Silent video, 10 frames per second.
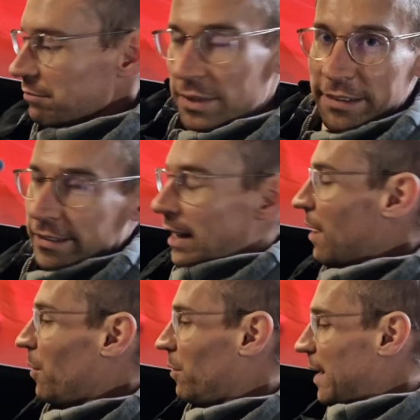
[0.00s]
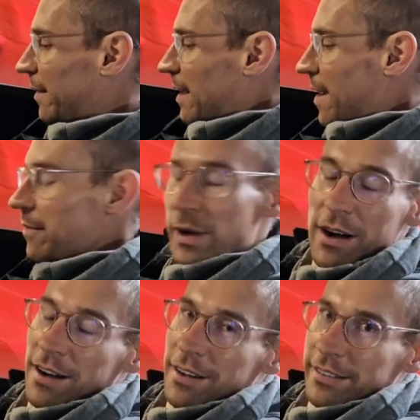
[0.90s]
this is how, let's say,
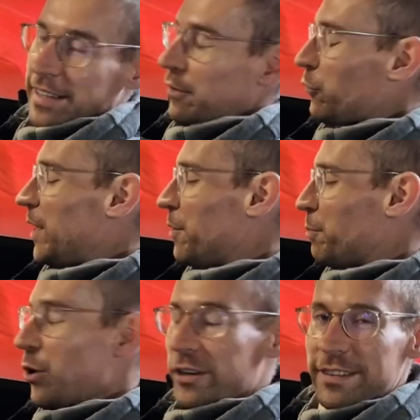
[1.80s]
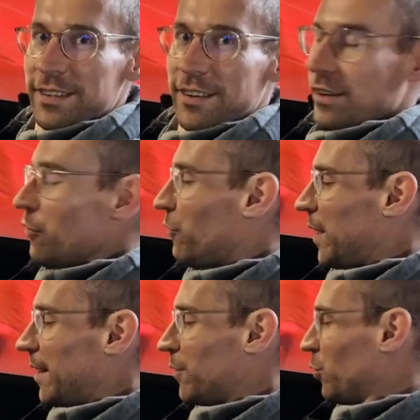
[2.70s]
a six feet person
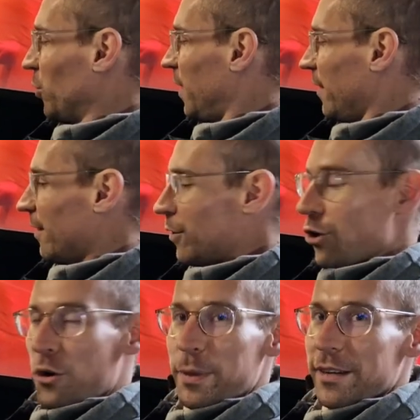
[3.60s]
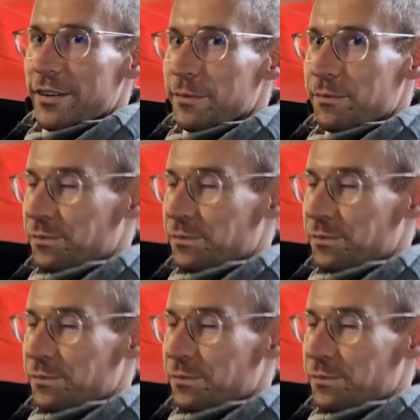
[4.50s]
fit into this cockpit.